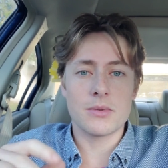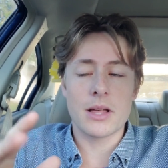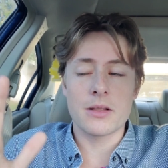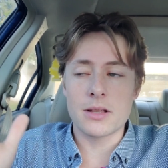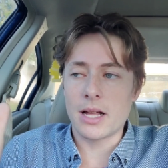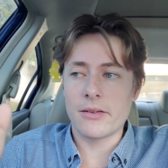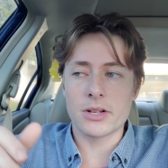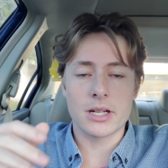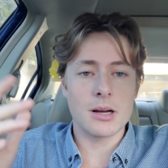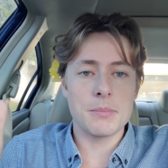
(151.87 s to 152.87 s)
rather than
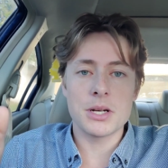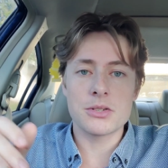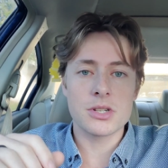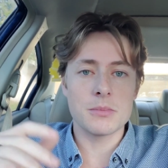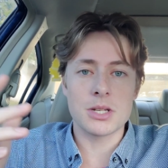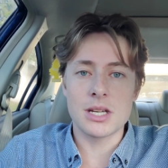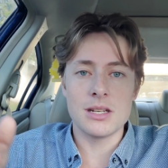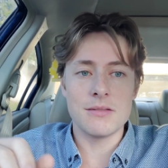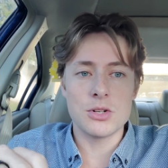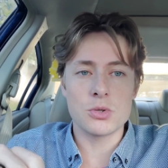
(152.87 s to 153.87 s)
having a company or something. You get
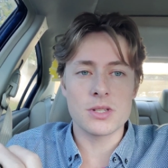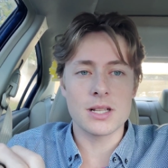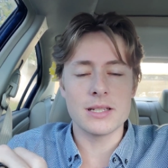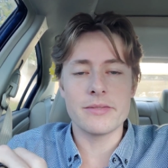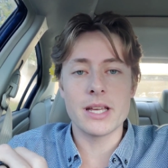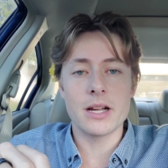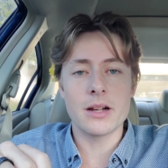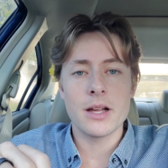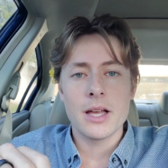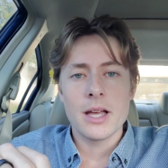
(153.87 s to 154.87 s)
individuals that live there,